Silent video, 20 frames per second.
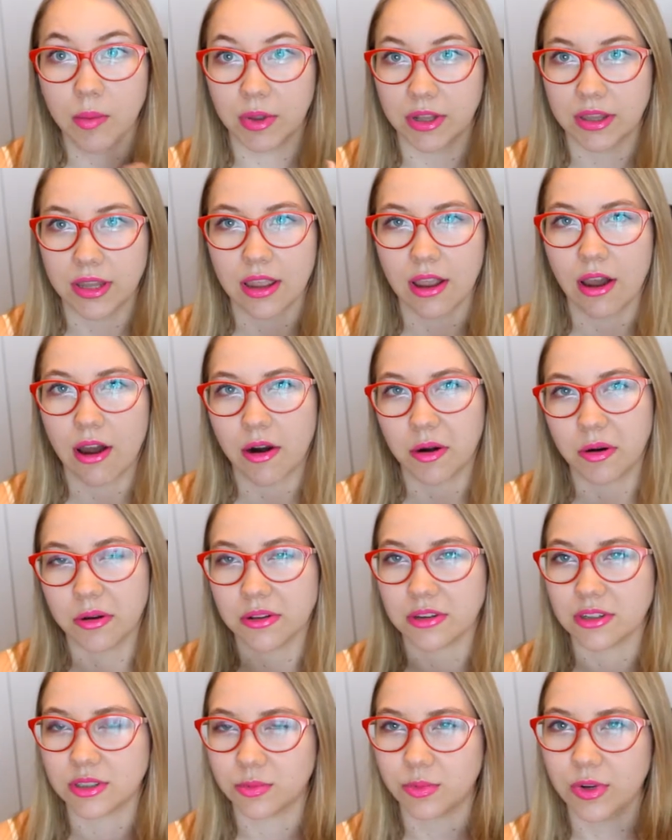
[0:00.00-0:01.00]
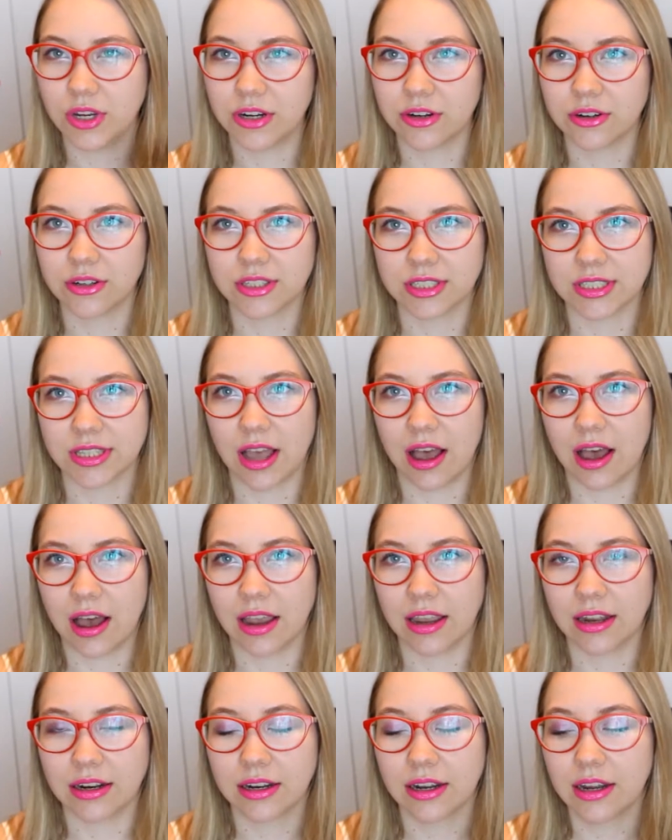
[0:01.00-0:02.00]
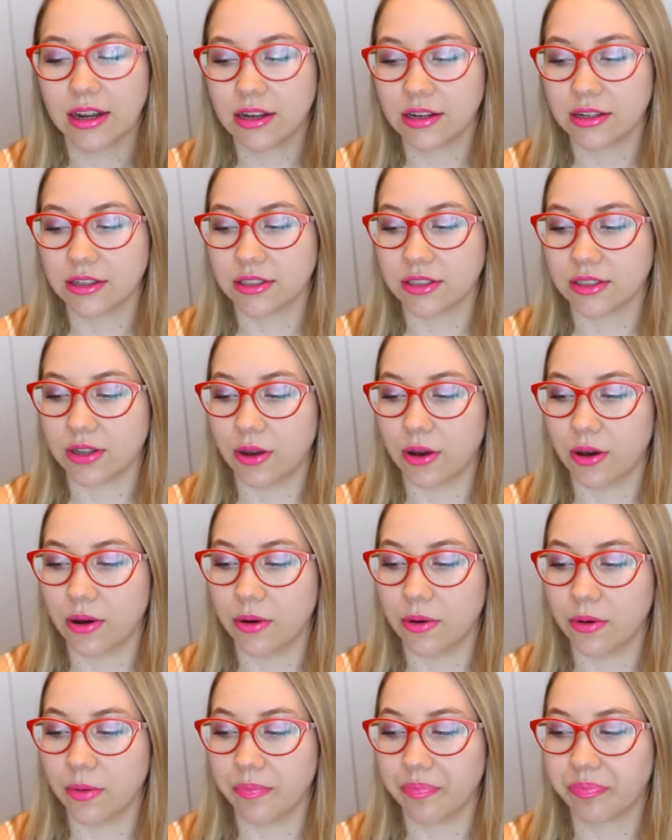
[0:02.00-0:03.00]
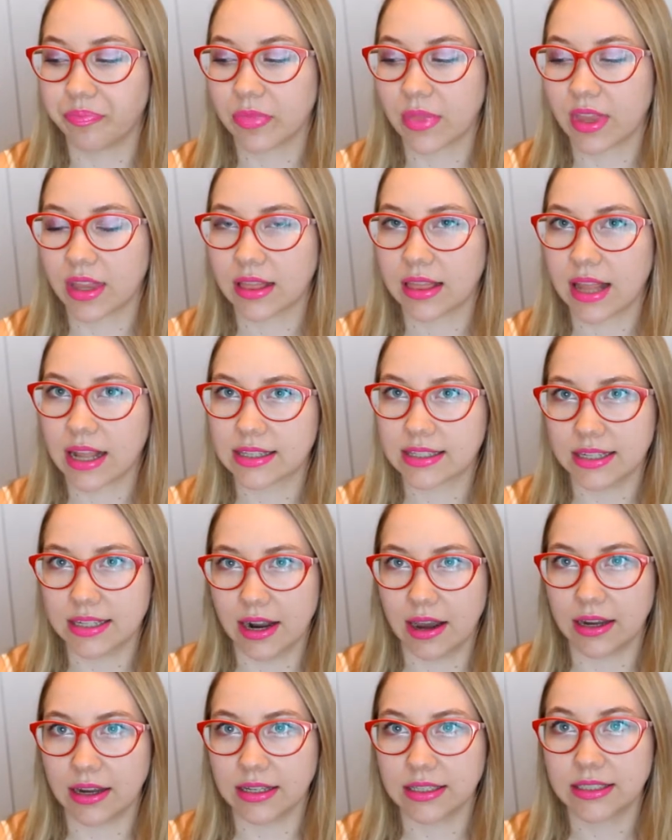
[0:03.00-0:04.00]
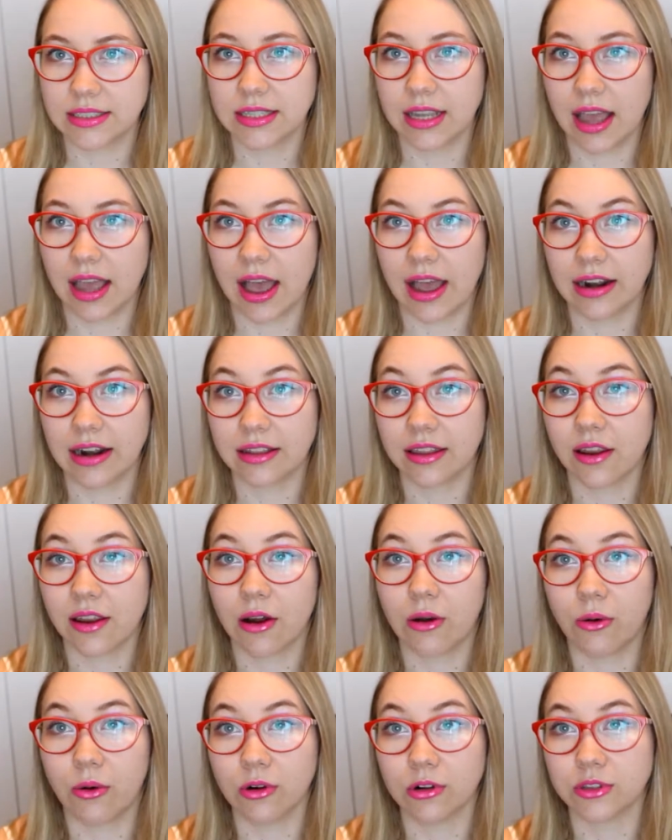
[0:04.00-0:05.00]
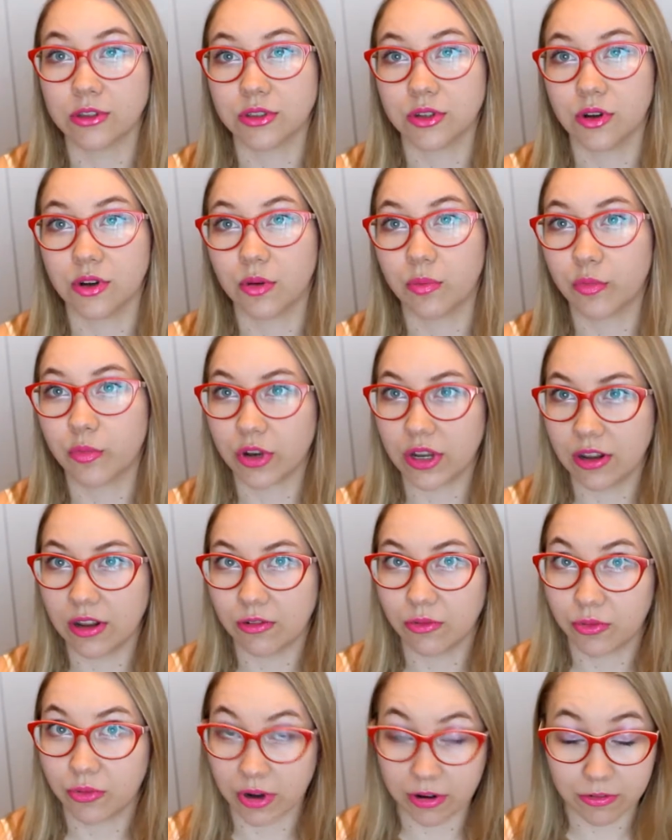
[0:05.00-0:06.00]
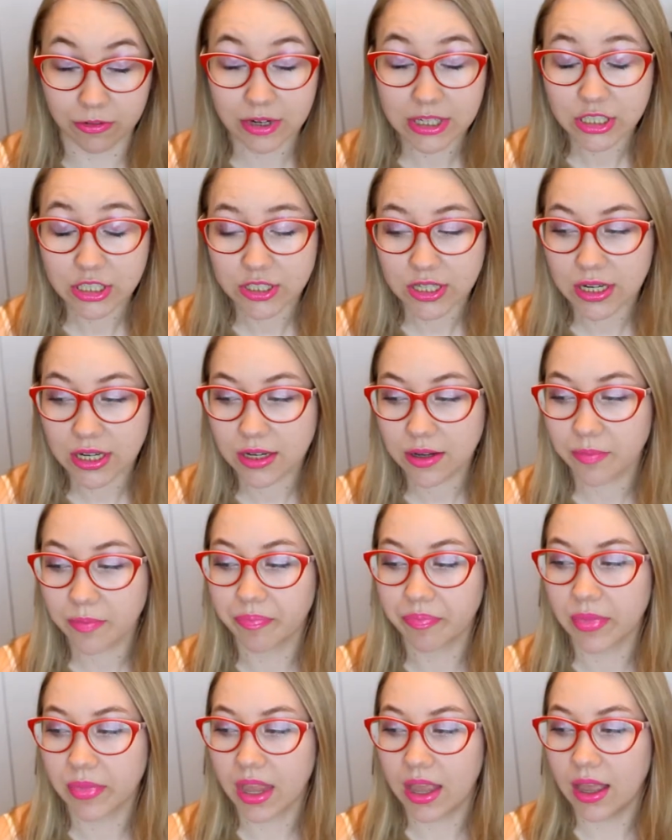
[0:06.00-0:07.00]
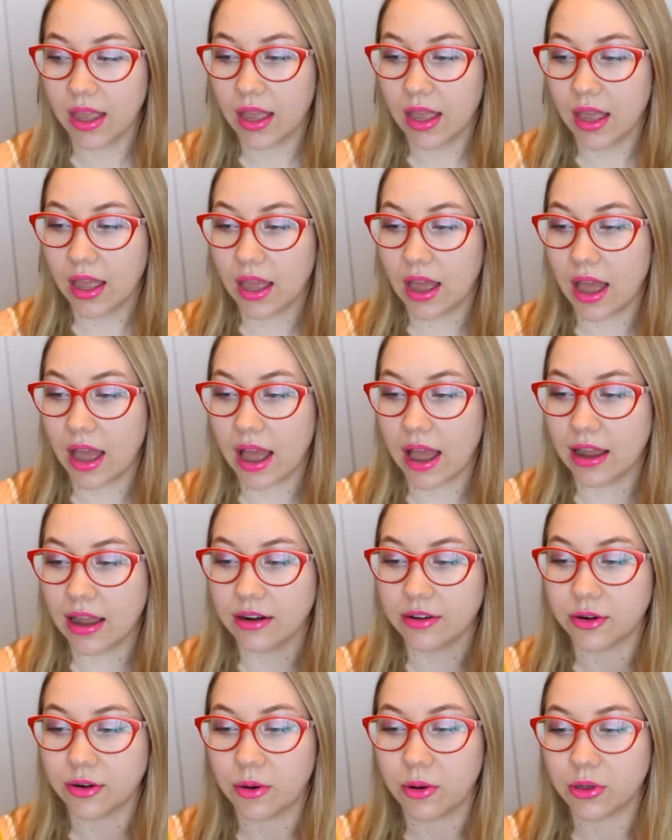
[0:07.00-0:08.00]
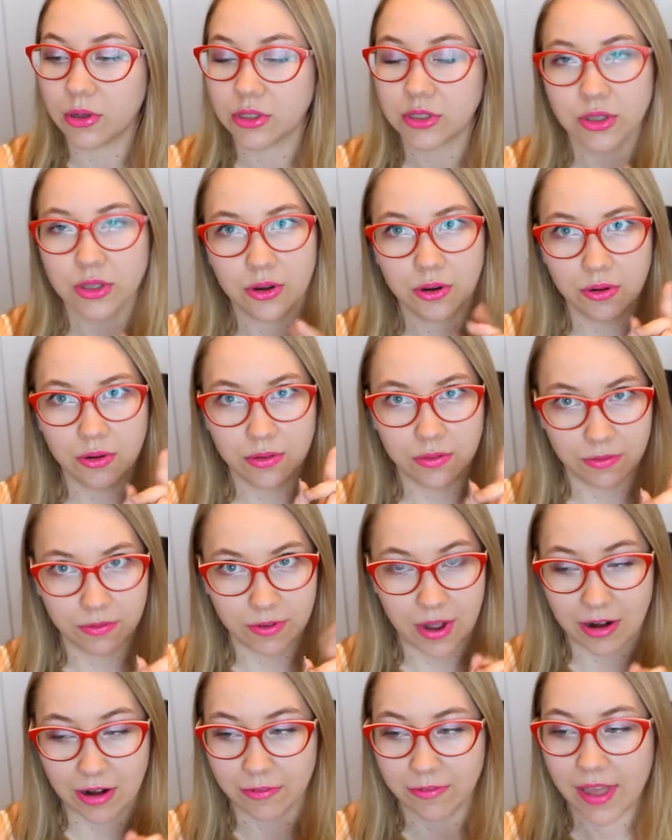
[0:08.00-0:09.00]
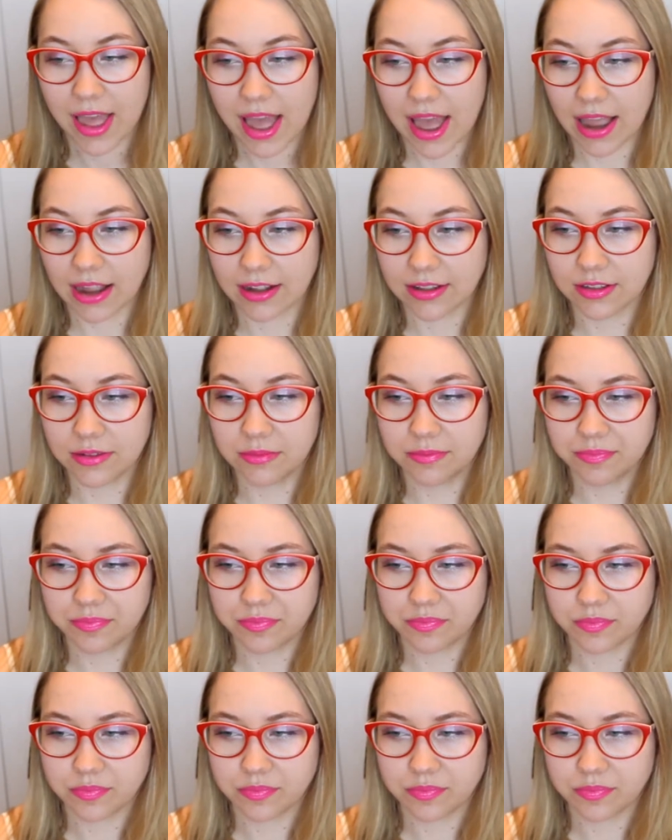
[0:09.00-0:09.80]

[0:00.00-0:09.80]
but they are on the sweeter side, so that's nice. And they are also pretty refreshing. And also, fun fact,